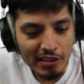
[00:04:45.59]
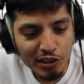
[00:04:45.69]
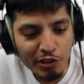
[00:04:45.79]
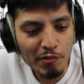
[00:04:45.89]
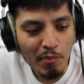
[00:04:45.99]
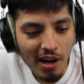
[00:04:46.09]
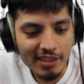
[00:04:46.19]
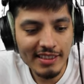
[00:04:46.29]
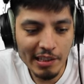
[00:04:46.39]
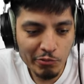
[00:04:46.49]
Part 2,
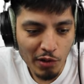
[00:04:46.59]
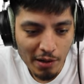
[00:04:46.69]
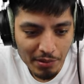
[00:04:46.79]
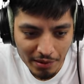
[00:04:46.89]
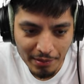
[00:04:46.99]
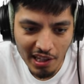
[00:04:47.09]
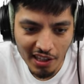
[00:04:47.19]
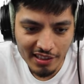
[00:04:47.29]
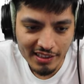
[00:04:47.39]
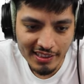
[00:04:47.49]
Marx and Rhubarb
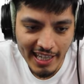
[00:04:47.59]
aren't